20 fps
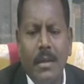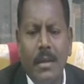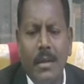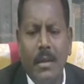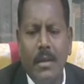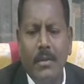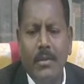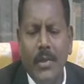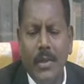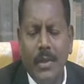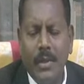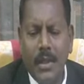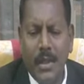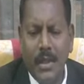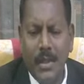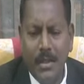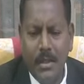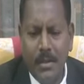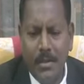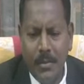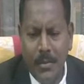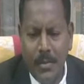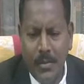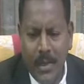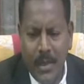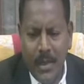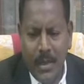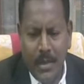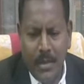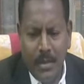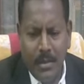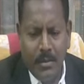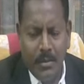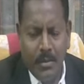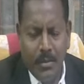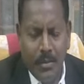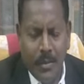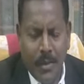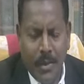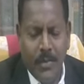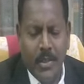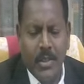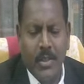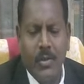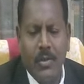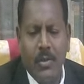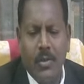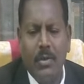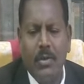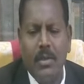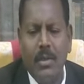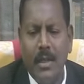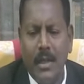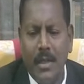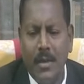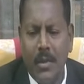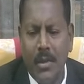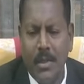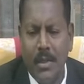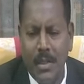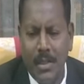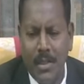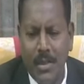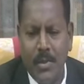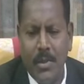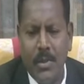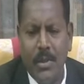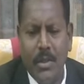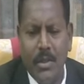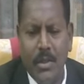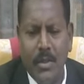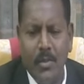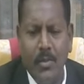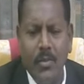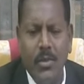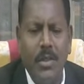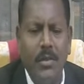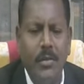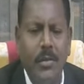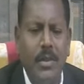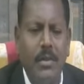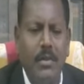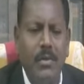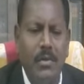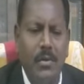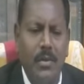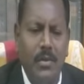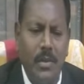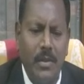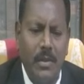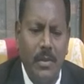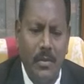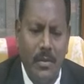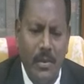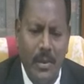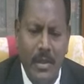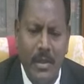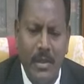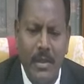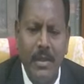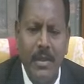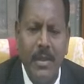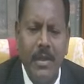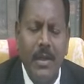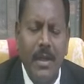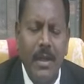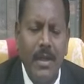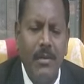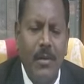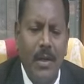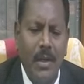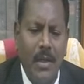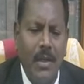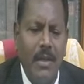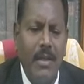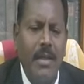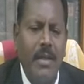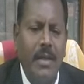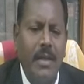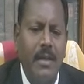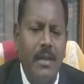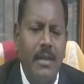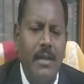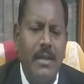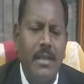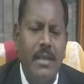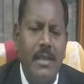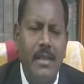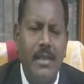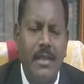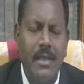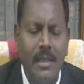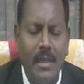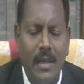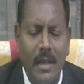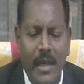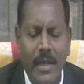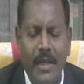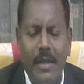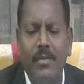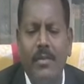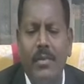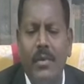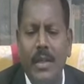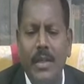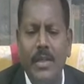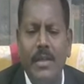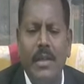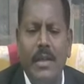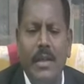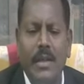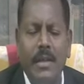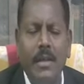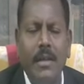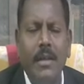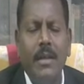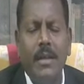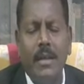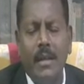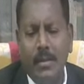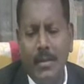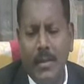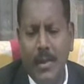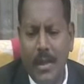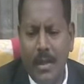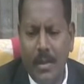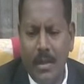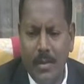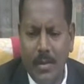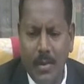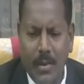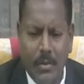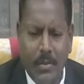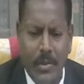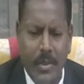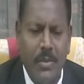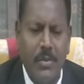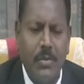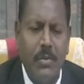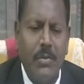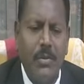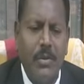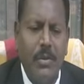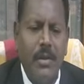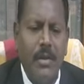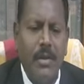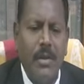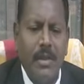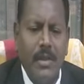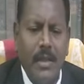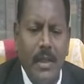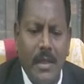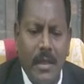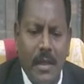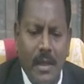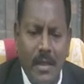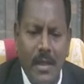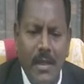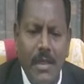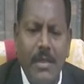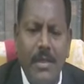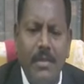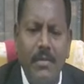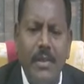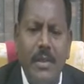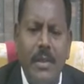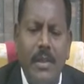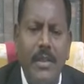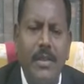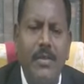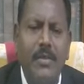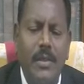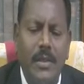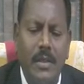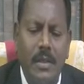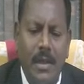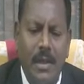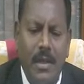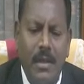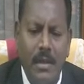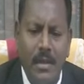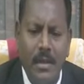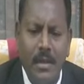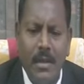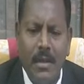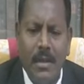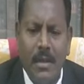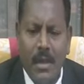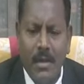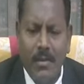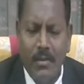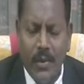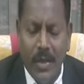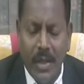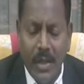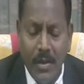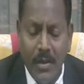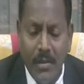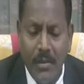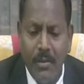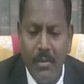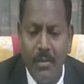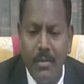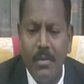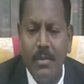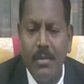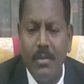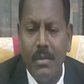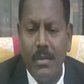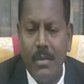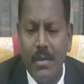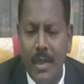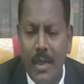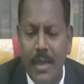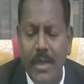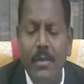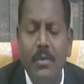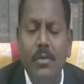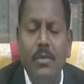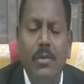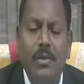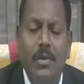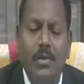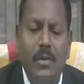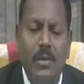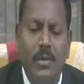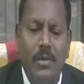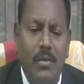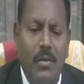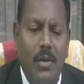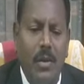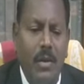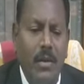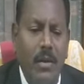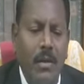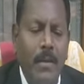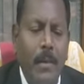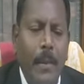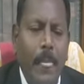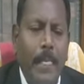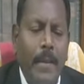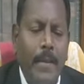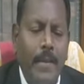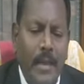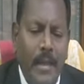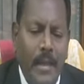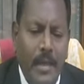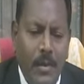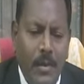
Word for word: on um, with the, the Apex Court delivered judgment on 2-7-2020 and what are the contradictions in the line of reasoning of the Honorable Apex Court. The context of the case was that on 5-9-2012, the